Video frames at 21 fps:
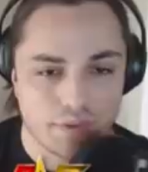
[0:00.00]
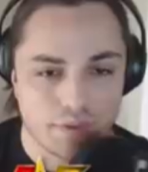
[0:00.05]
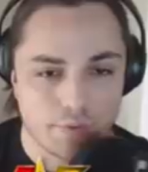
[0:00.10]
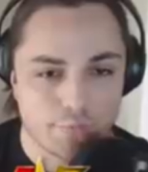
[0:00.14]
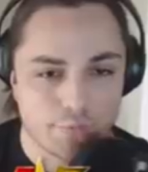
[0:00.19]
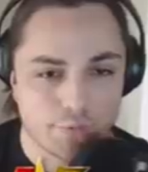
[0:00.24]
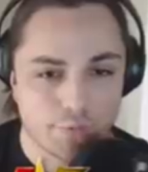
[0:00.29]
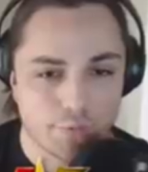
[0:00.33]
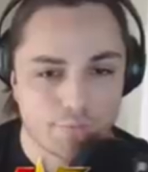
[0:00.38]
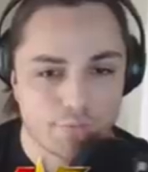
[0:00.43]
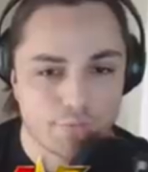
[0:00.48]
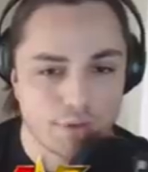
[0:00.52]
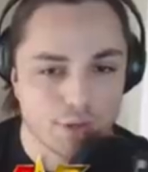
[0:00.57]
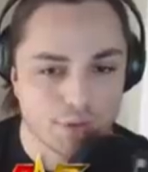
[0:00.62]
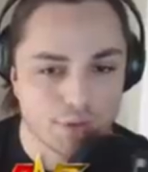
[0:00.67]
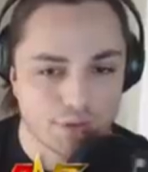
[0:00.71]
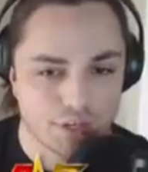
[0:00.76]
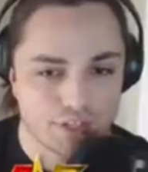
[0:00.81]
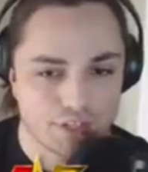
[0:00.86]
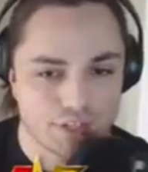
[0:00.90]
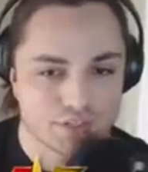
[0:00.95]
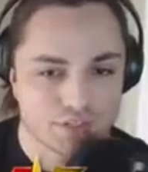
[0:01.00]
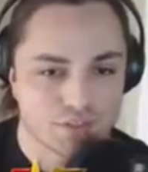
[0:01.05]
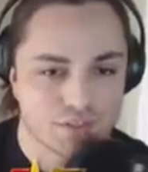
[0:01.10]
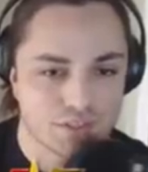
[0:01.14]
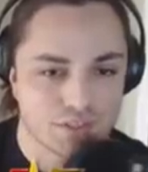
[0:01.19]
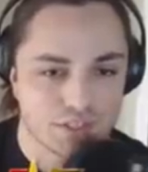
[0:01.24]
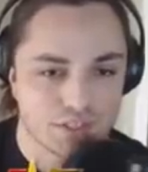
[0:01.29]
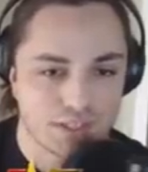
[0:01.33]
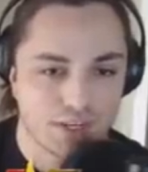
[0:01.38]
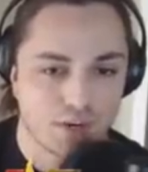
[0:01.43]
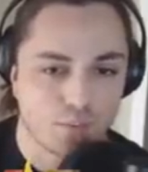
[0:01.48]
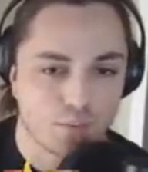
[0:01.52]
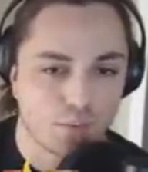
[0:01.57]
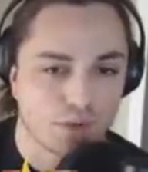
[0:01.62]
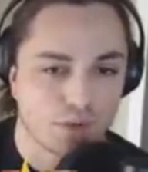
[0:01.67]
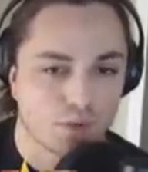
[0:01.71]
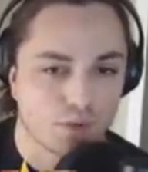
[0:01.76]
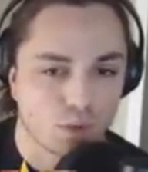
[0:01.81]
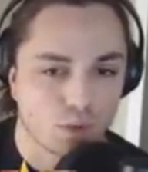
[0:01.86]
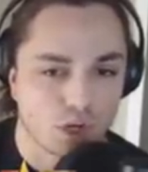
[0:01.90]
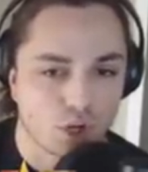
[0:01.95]
for fielders, you know,
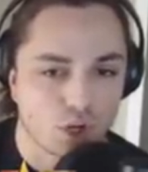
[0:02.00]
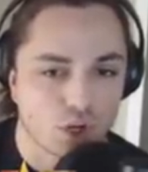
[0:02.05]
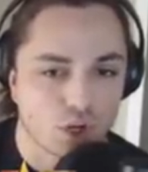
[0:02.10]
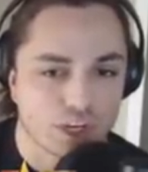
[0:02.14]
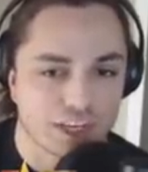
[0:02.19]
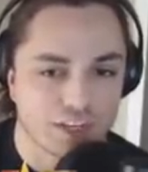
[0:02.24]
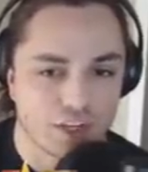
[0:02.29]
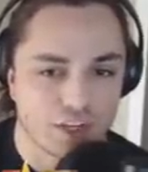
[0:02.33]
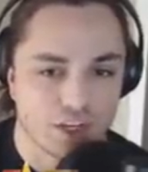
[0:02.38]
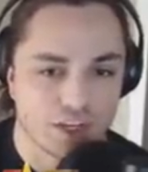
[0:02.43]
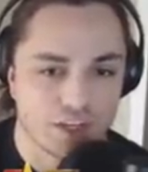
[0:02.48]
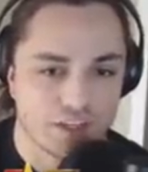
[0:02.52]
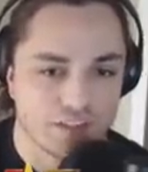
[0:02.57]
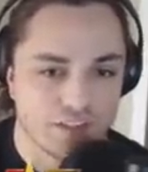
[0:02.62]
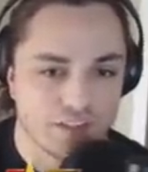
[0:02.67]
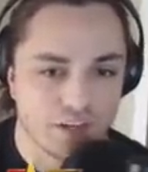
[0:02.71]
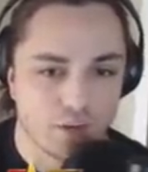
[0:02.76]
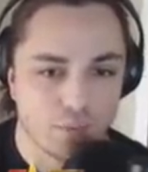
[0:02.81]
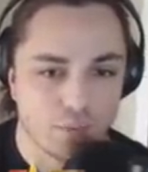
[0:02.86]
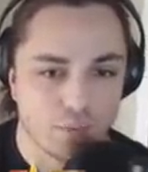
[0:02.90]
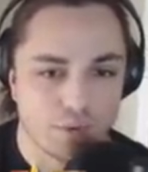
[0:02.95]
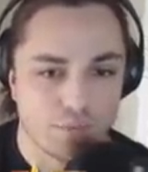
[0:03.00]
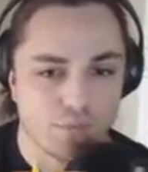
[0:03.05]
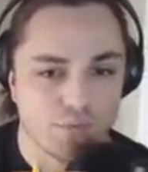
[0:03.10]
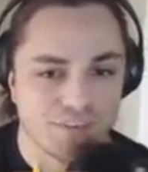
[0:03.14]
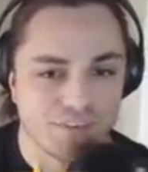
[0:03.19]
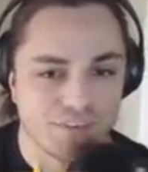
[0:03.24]
we're, we're looking good. You know, we've, we've